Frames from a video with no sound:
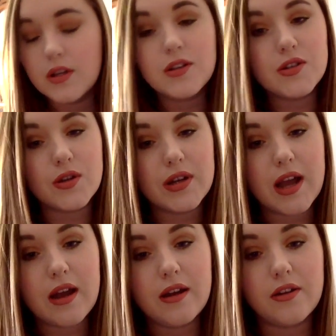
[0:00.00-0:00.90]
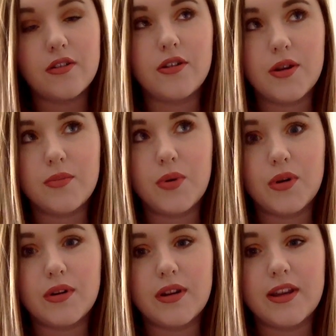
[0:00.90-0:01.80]
So yeah, another
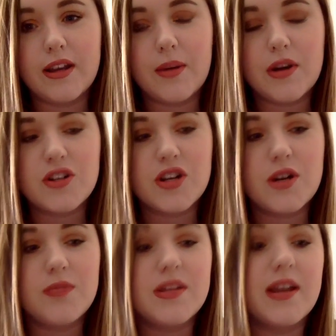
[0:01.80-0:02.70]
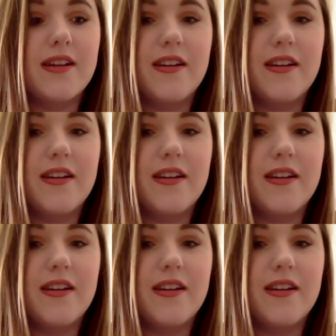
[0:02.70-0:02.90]
important thing about Shelbs. And